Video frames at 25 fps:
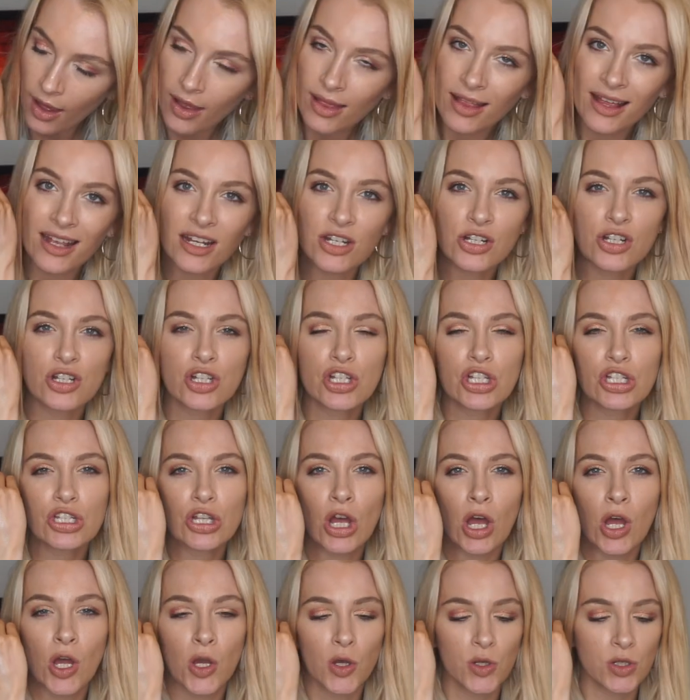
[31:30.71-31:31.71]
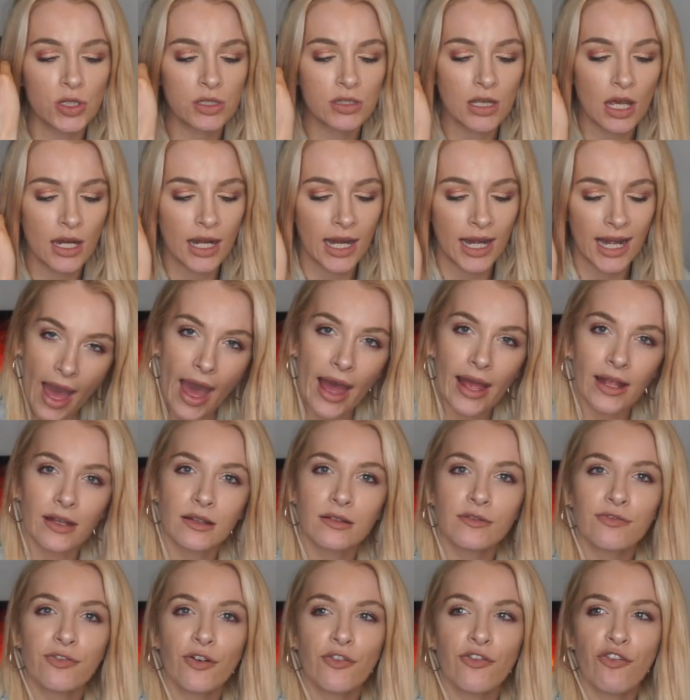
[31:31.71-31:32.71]
They're just so stunning.
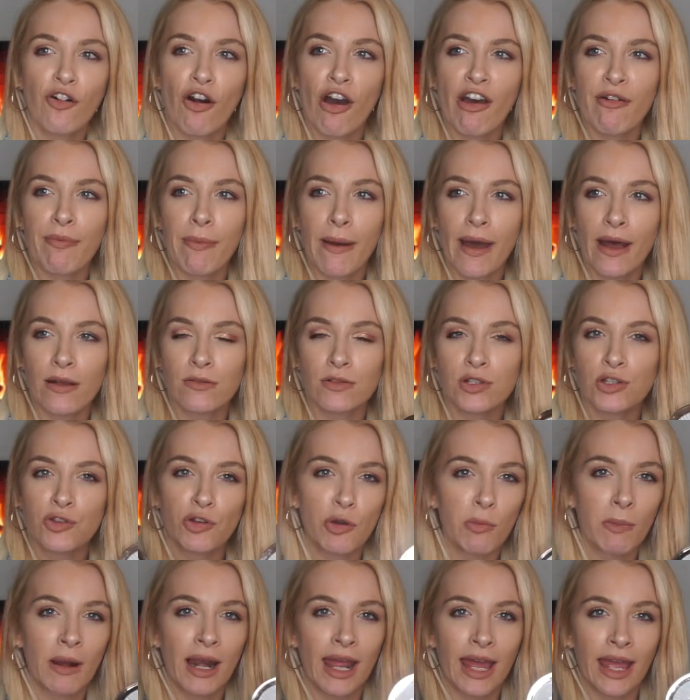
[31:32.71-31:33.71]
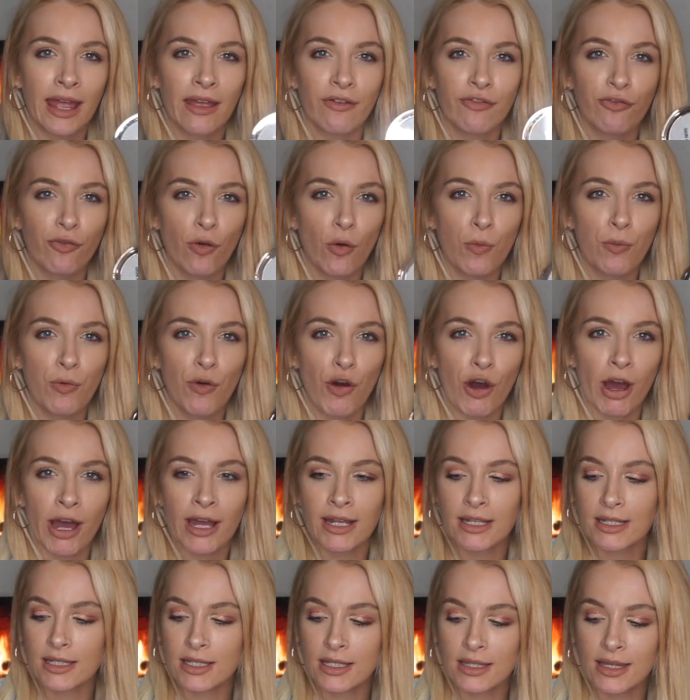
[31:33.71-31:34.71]
And for £5 normally full
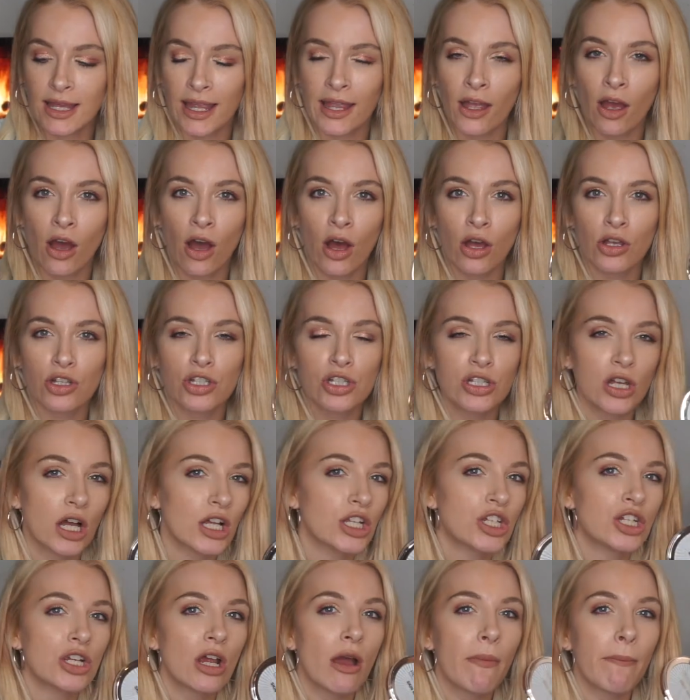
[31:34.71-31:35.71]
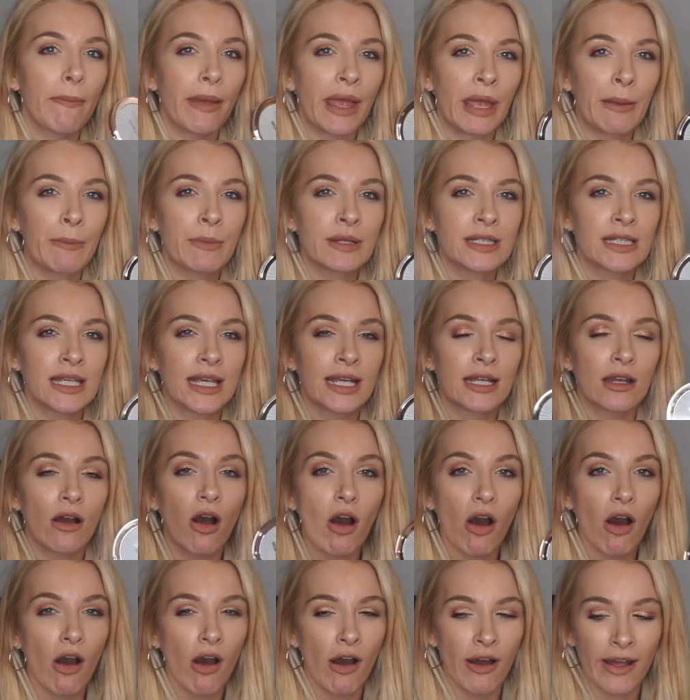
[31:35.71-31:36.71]
price, they are such pigmented
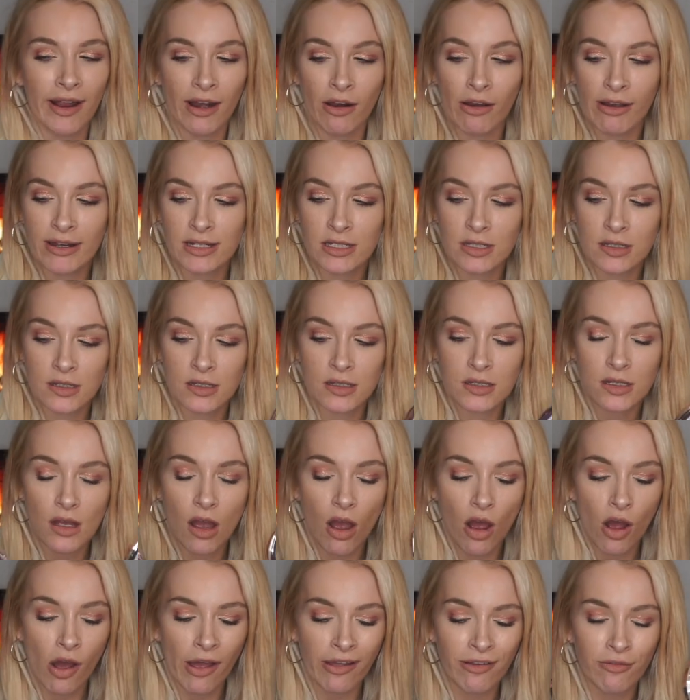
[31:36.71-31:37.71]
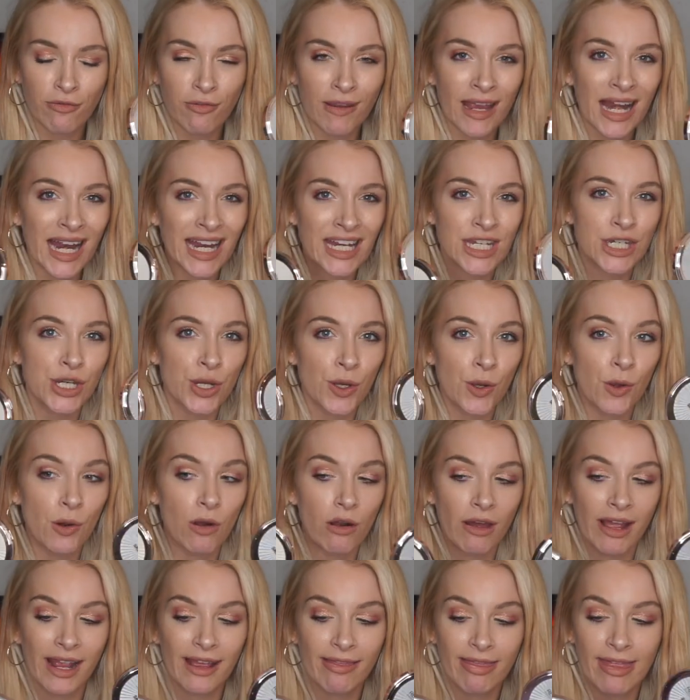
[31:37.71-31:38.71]
highlighters. I really do
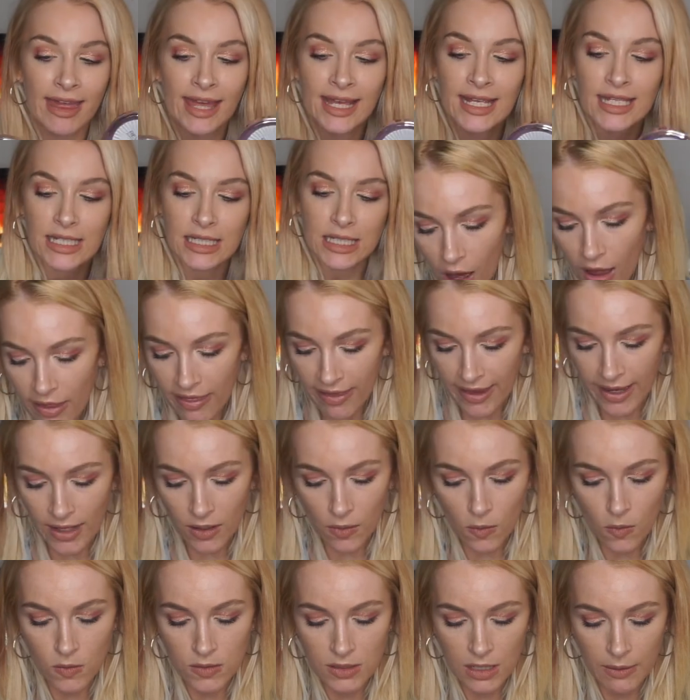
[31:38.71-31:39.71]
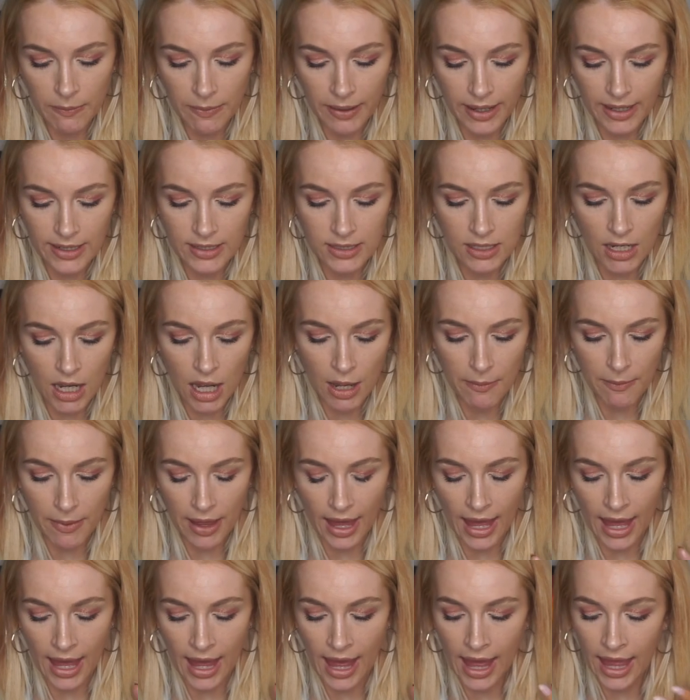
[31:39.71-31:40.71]
like these. I then also picked up
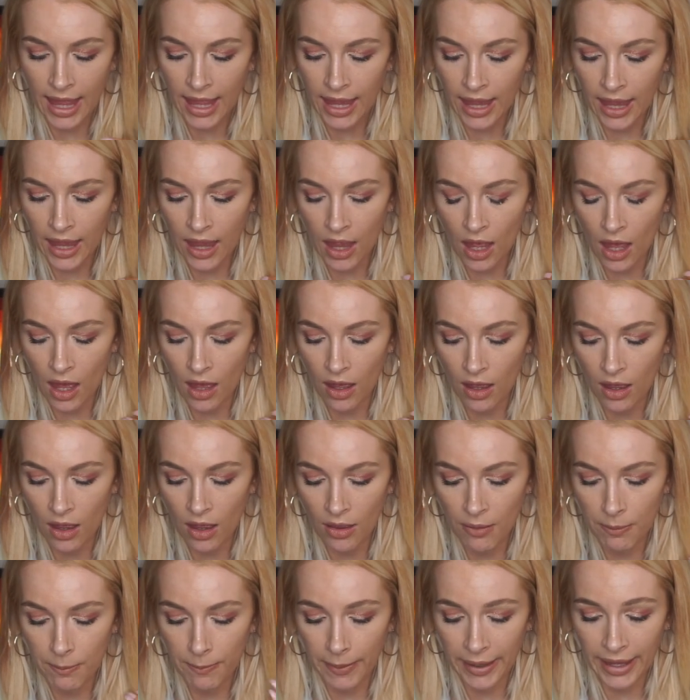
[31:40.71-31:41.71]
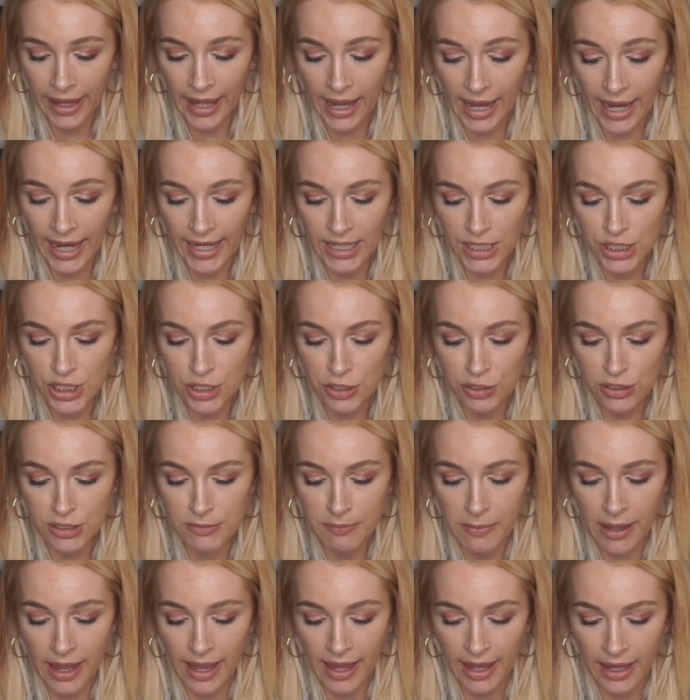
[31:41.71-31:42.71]
a BH
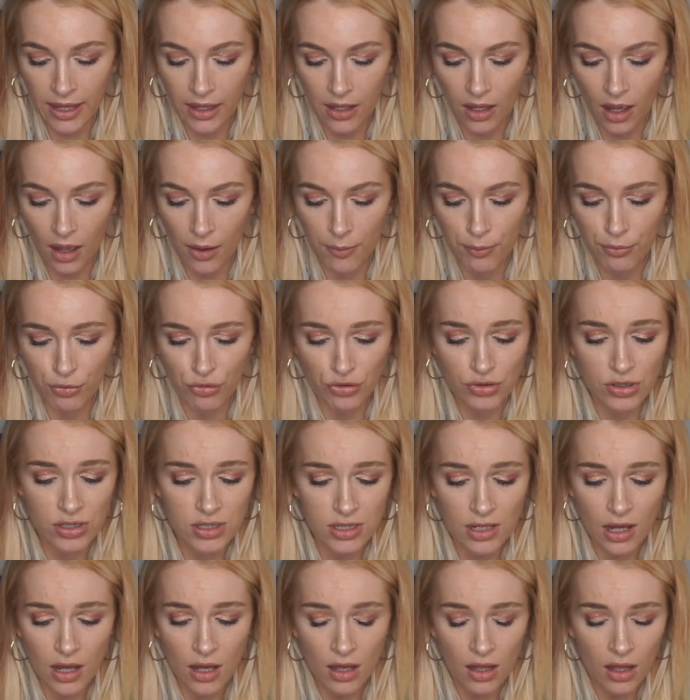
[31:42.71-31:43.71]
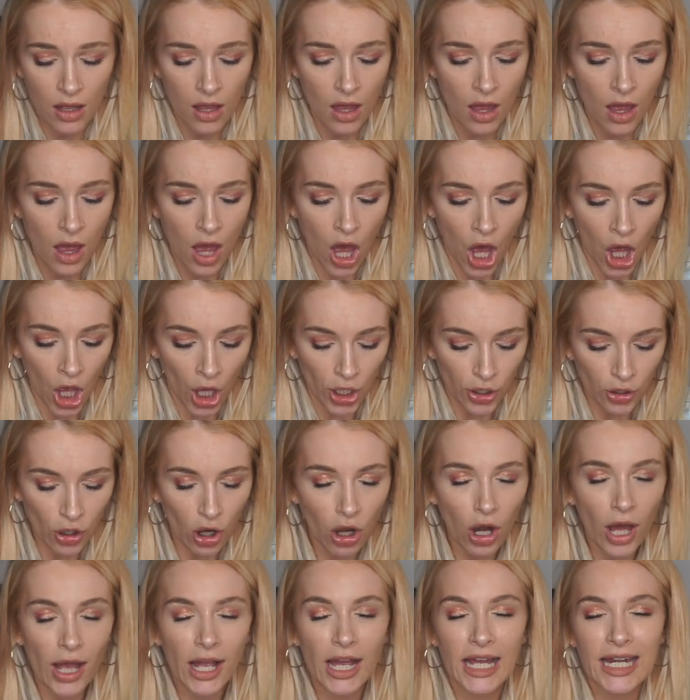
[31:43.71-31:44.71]
Cosmetic bronzer. Not
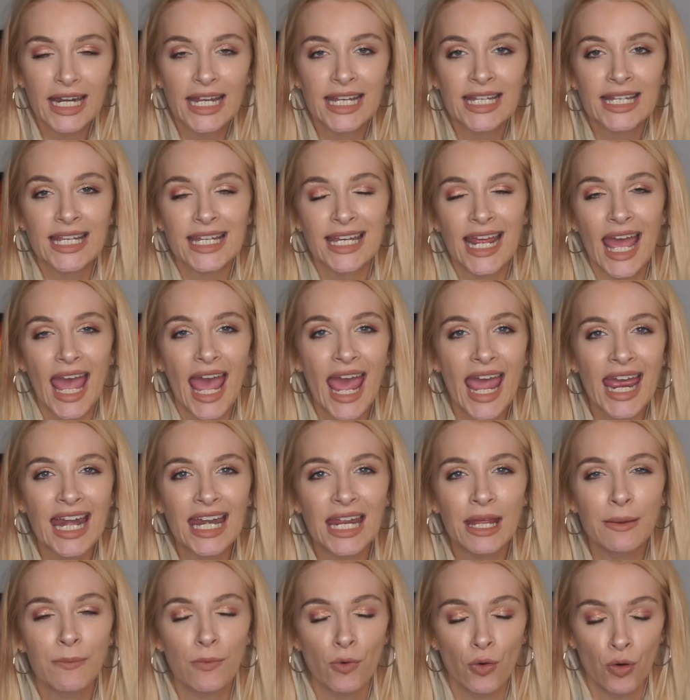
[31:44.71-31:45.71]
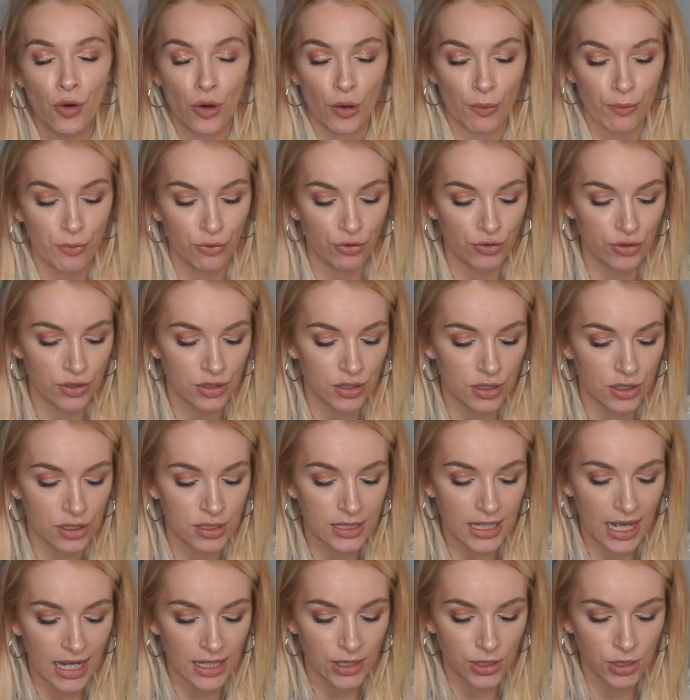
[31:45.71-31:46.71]
like I needed any more
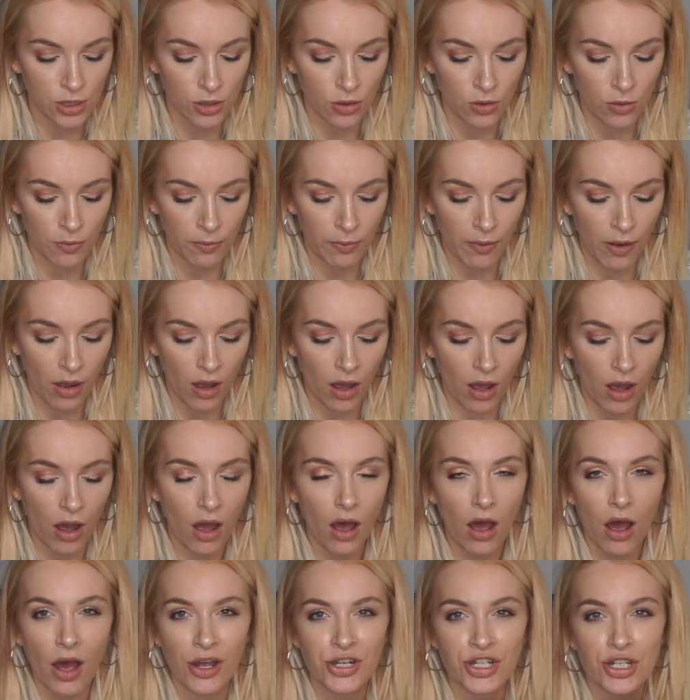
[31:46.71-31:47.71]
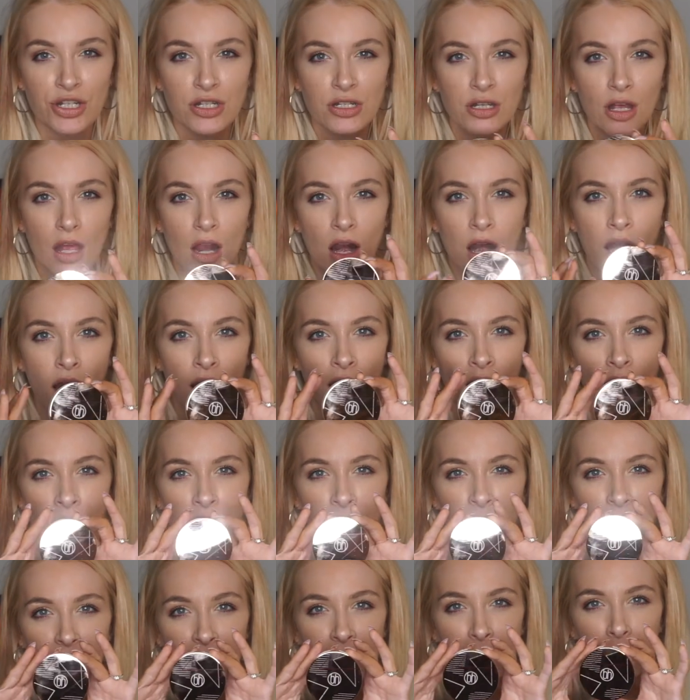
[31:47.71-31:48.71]
bronzers at all, but I just love
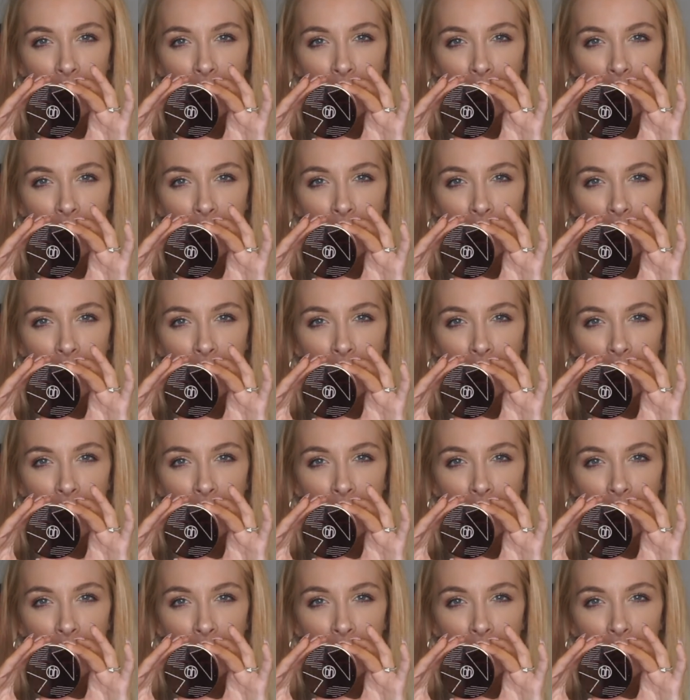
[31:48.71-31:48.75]
the